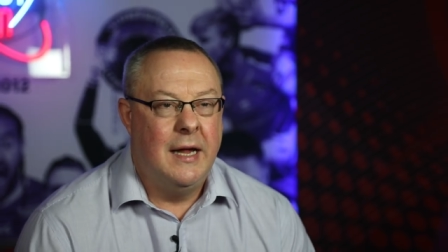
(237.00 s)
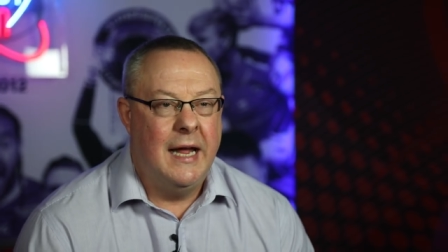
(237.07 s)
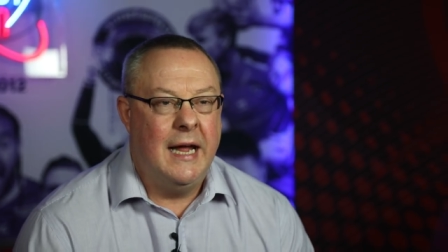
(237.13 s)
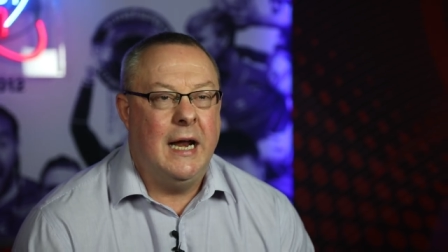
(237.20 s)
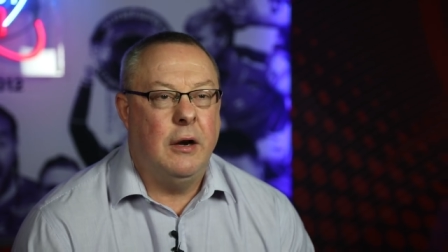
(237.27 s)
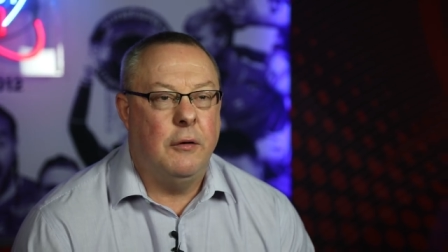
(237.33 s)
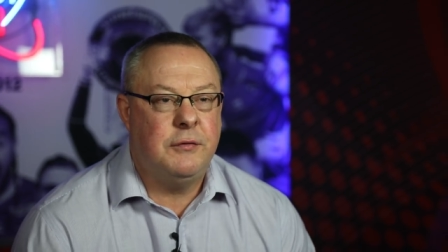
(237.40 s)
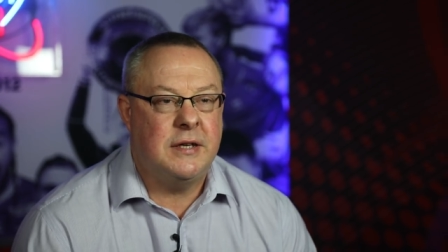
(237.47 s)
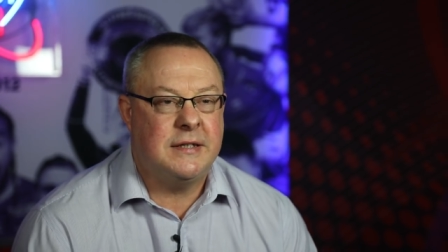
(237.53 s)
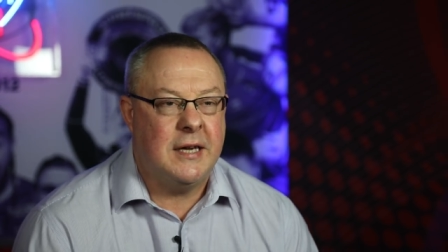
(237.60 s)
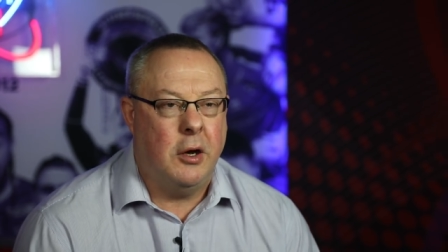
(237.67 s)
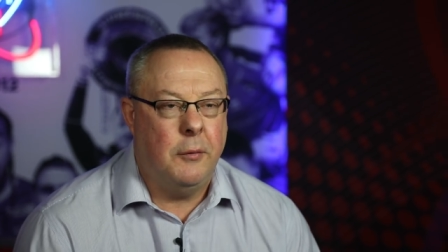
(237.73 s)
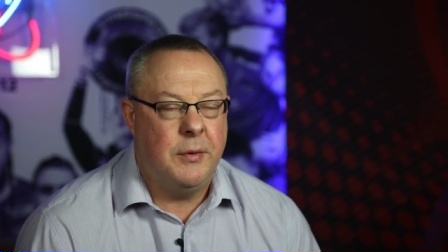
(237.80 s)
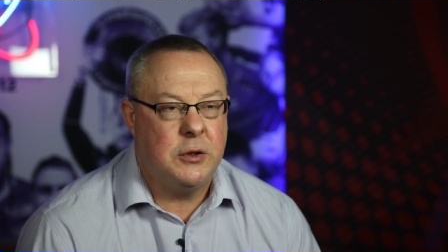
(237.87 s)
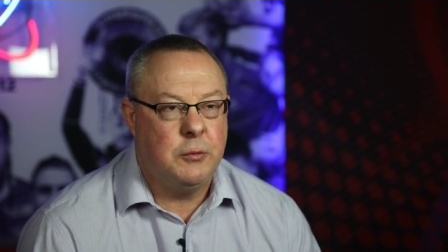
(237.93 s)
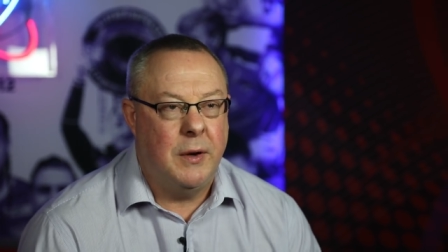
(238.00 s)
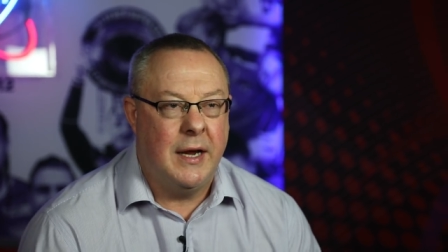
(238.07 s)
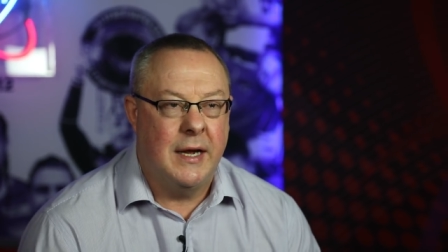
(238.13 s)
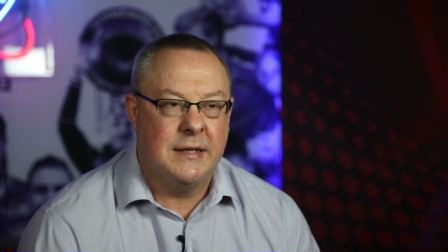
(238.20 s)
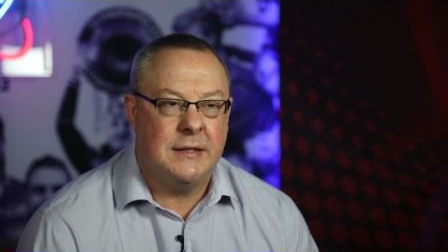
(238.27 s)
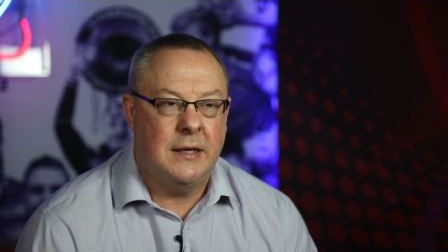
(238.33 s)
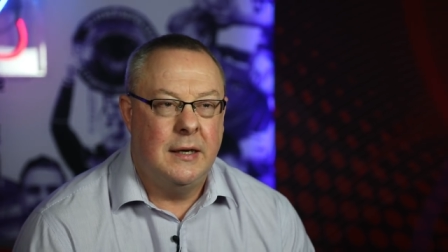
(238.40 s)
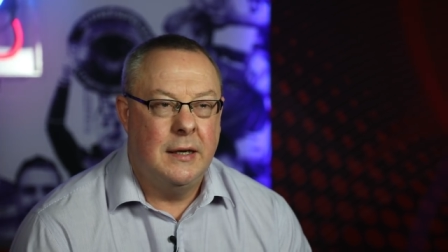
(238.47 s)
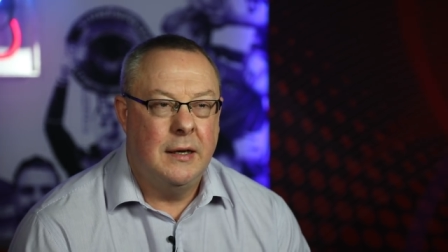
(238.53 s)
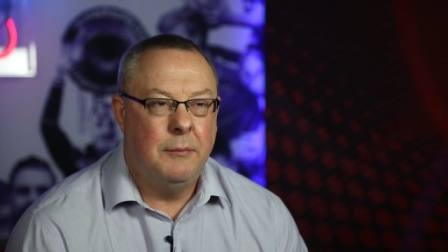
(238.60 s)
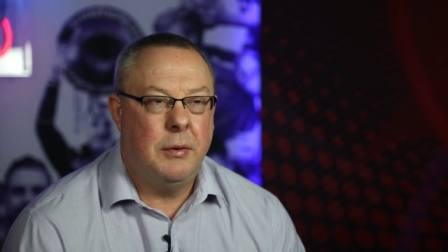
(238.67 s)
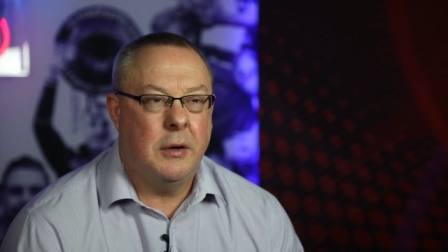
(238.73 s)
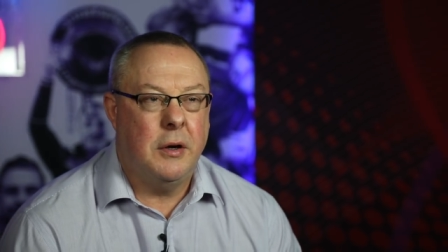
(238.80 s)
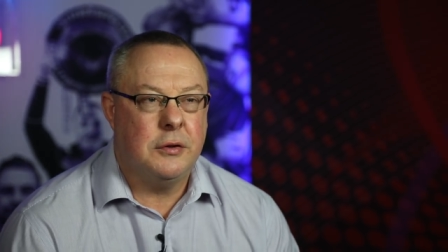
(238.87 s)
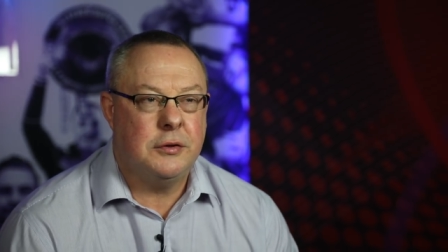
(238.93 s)
He loved to set up his wingers,
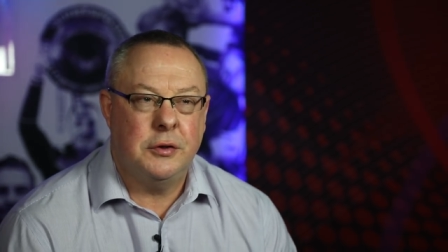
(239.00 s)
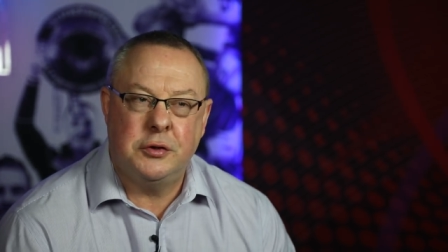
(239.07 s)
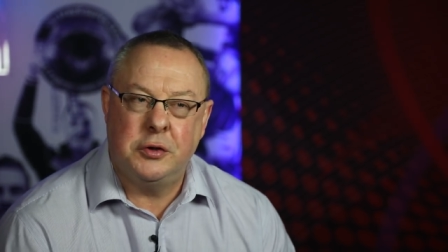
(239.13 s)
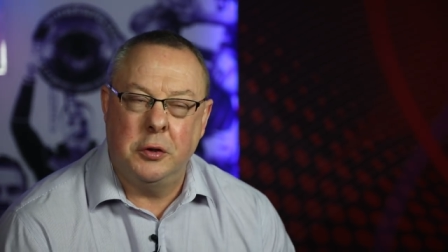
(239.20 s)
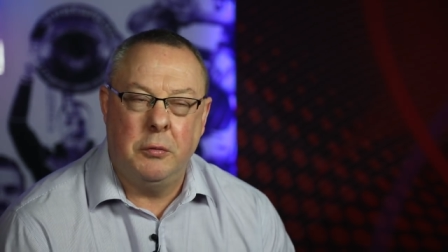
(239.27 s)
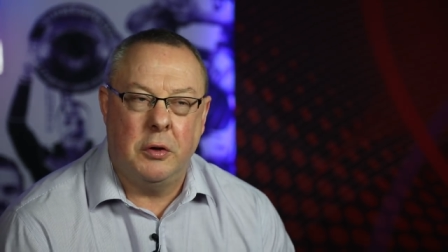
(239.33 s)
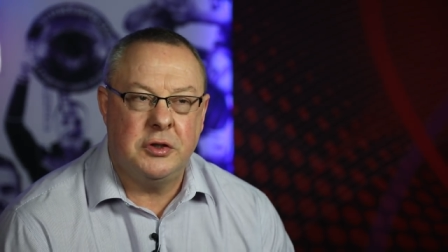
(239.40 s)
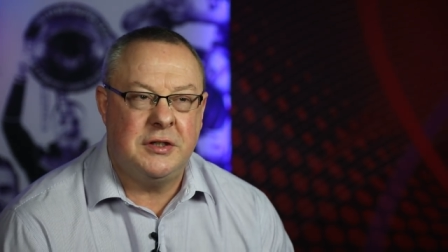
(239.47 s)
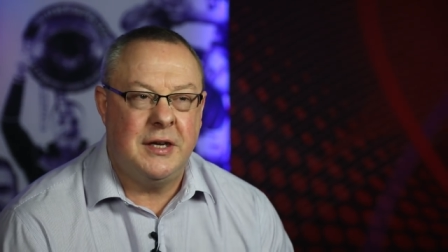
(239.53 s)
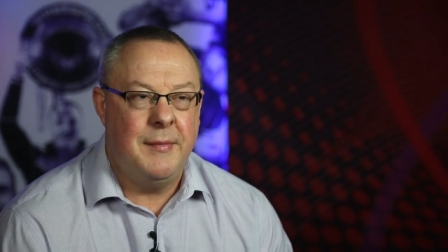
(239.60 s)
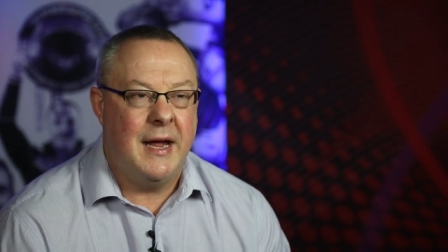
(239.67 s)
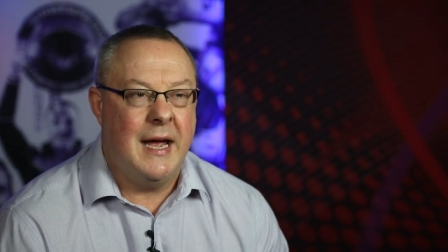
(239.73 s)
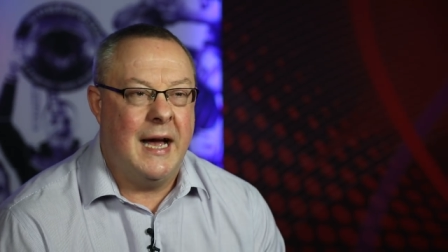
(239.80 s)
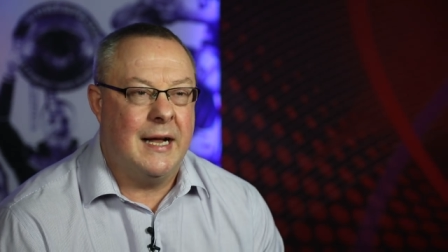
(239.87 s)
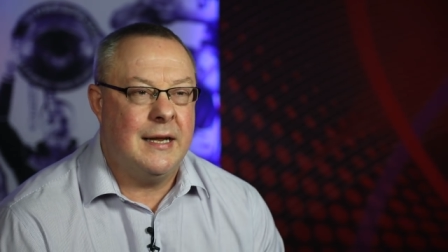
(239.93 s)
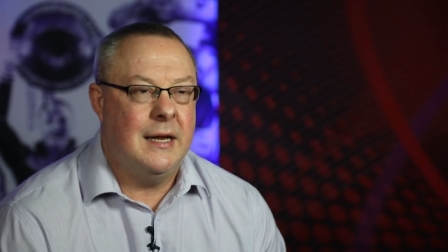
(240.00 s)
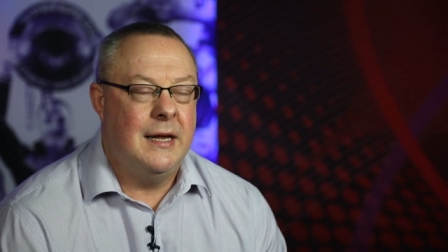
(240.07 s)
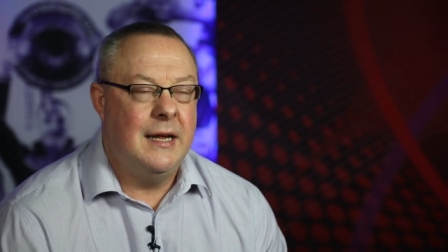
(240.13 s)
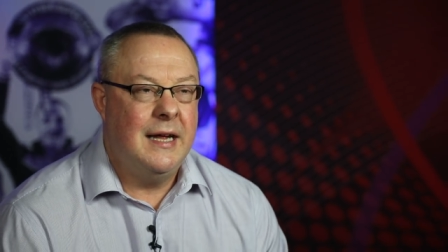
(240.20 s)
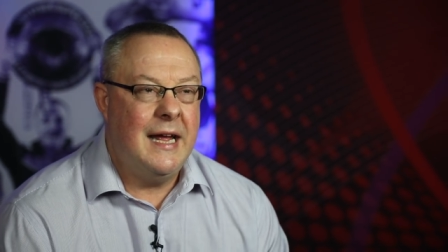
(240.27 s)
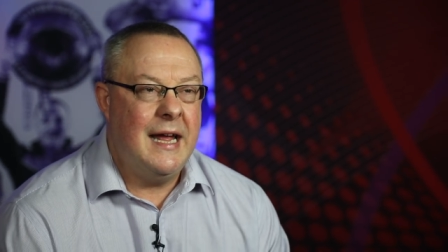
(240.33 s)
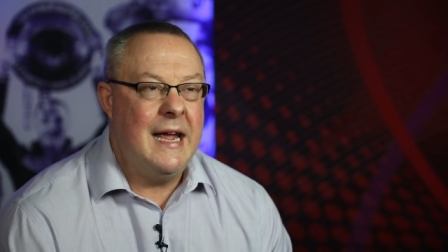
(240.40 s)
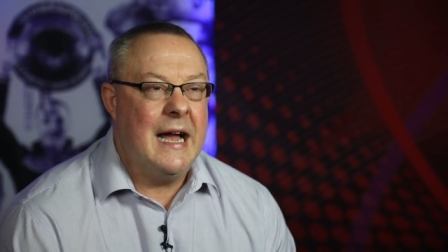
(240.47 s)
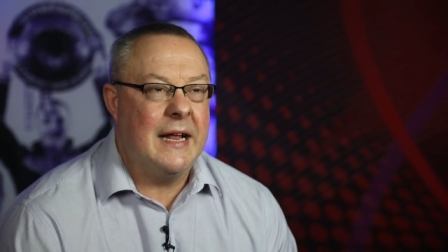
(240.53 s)
but also too what Jimmy had. He